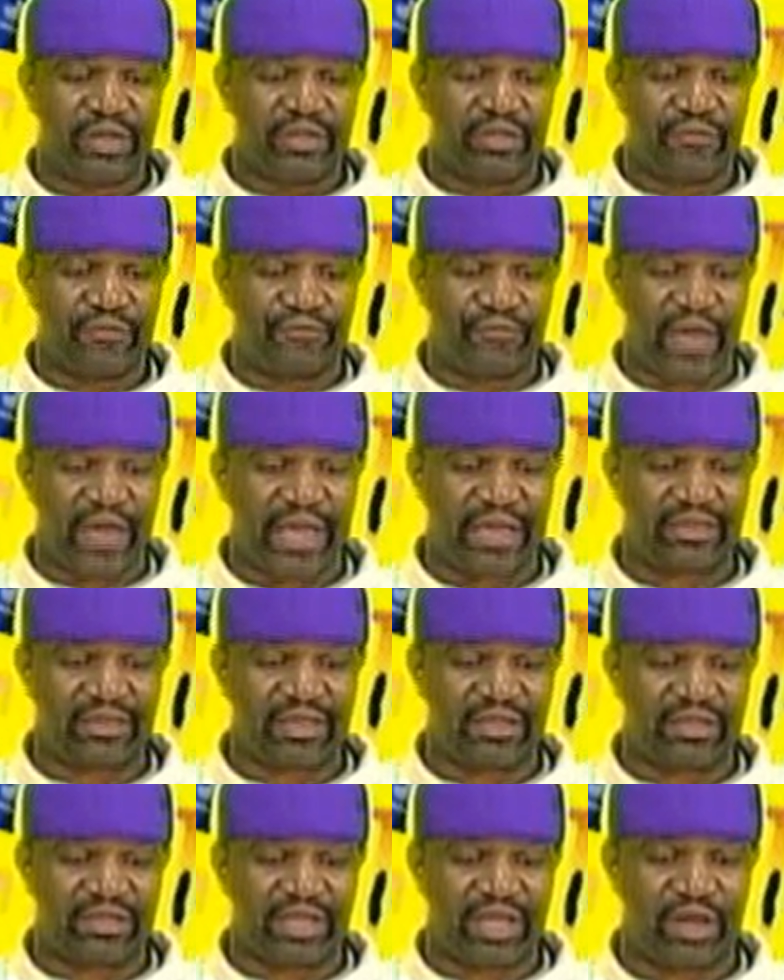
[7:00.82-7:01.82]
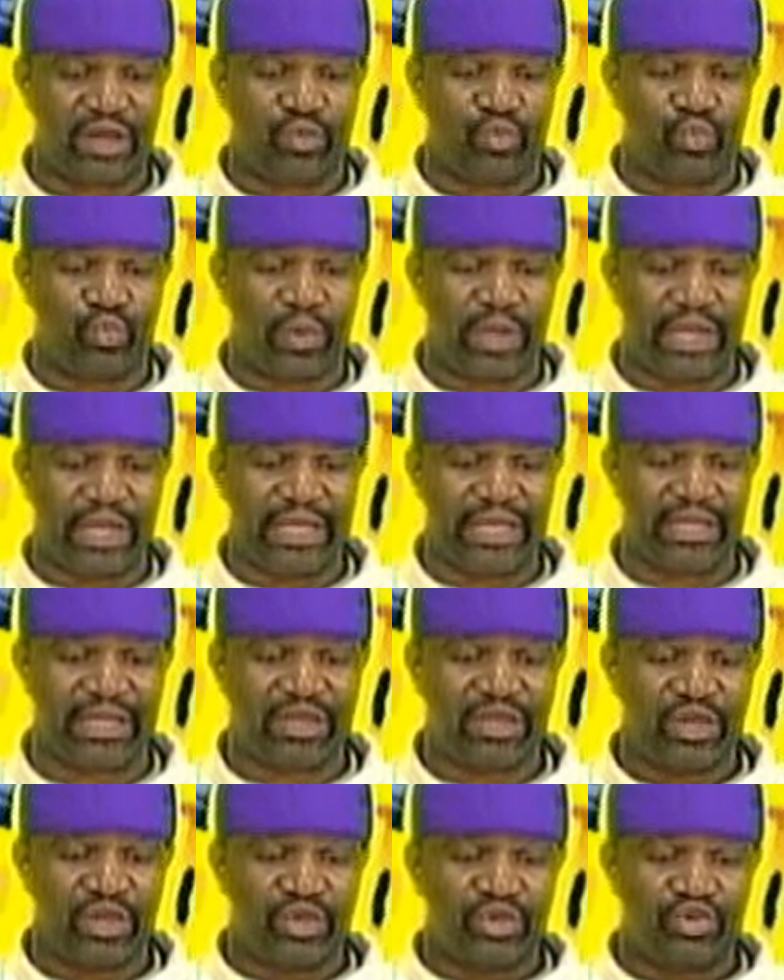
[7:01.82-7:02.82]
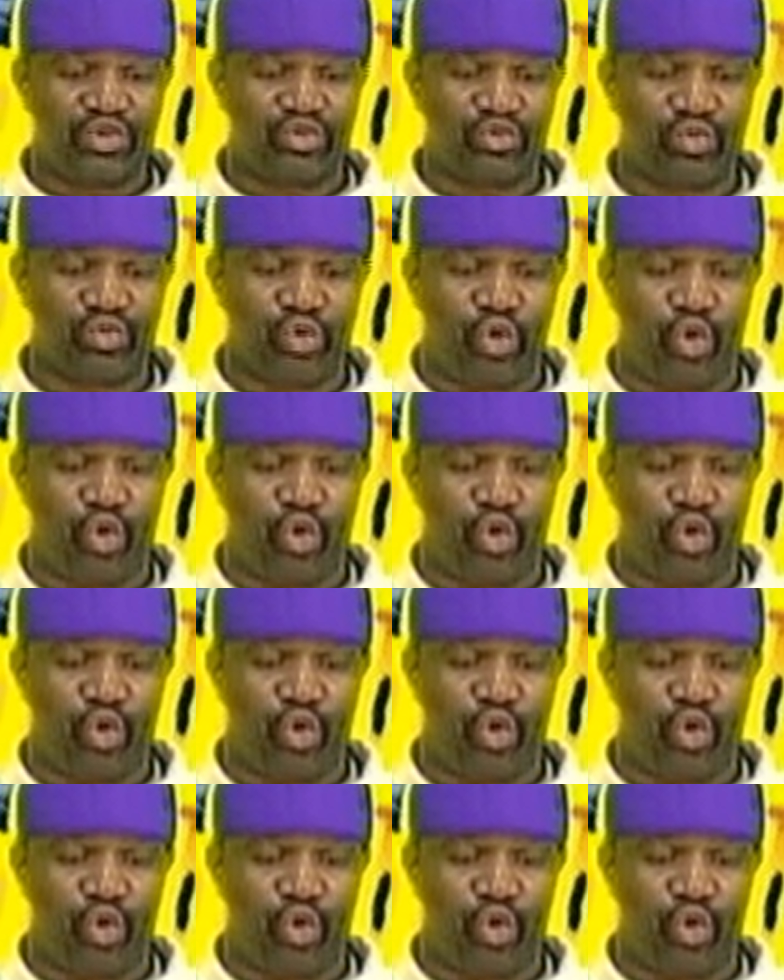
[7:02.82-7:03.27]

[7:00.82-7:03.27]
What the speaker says: the fact that they're willing to